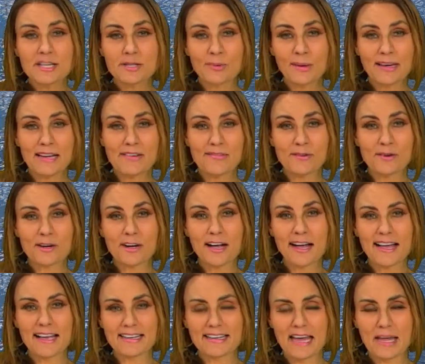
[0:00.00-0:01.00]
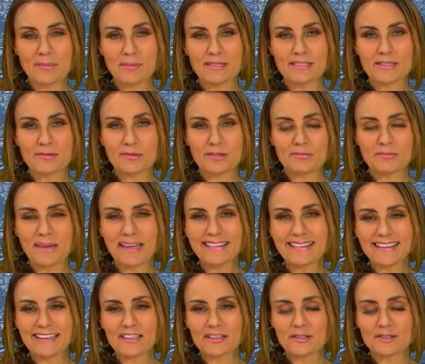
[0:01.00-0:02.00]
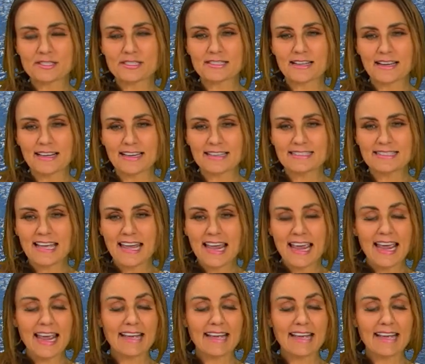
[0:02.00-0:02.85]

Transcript: 20 for a high in Edmonton with mainly clear skies,